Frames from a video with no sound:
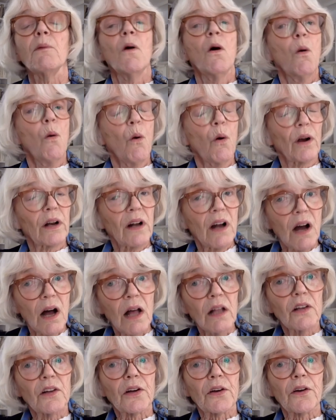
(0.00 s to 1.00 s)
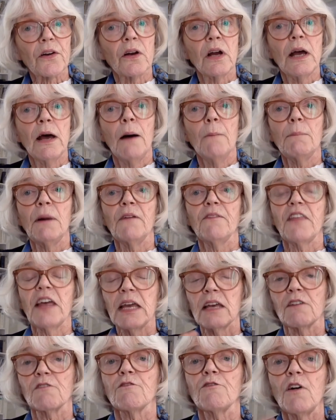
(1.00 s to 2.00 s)
or color, but they
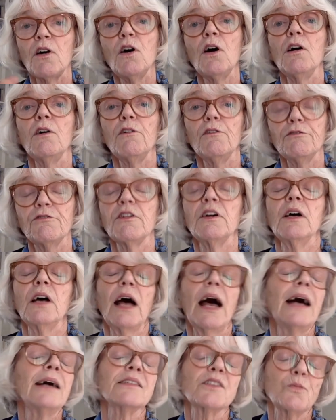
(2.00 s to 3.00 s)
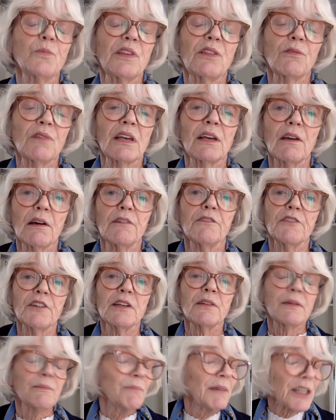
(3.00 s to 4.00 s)
involve, as we think of it,
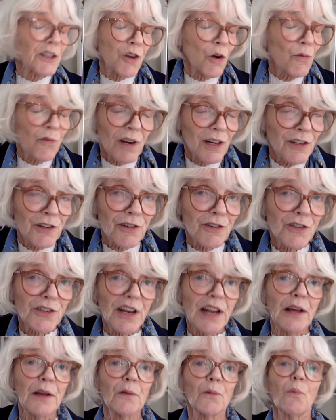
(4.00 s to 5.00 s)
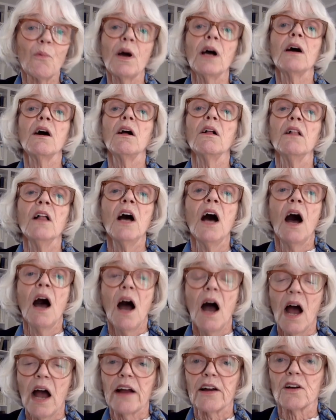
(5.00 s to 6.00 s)
but don't understand well,
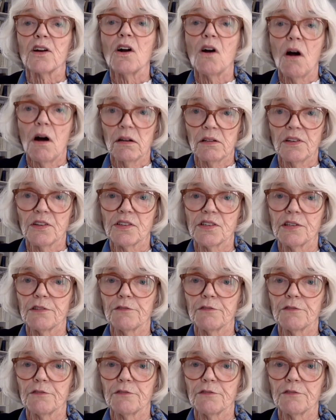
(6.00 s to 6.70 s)
higher cognitive